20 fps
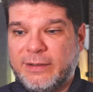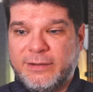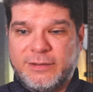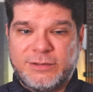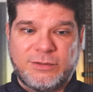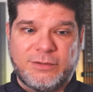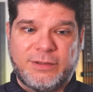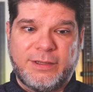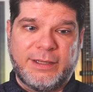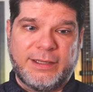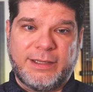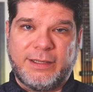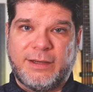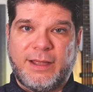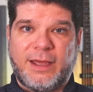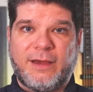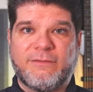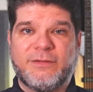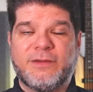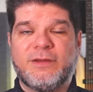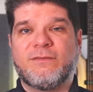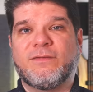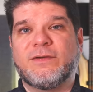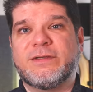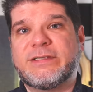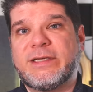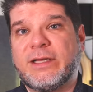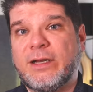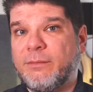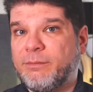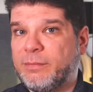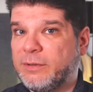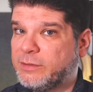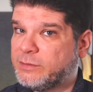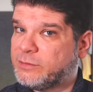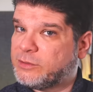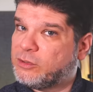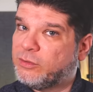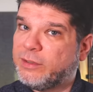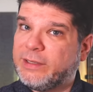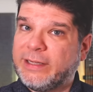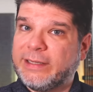so that I can have a different setup and so that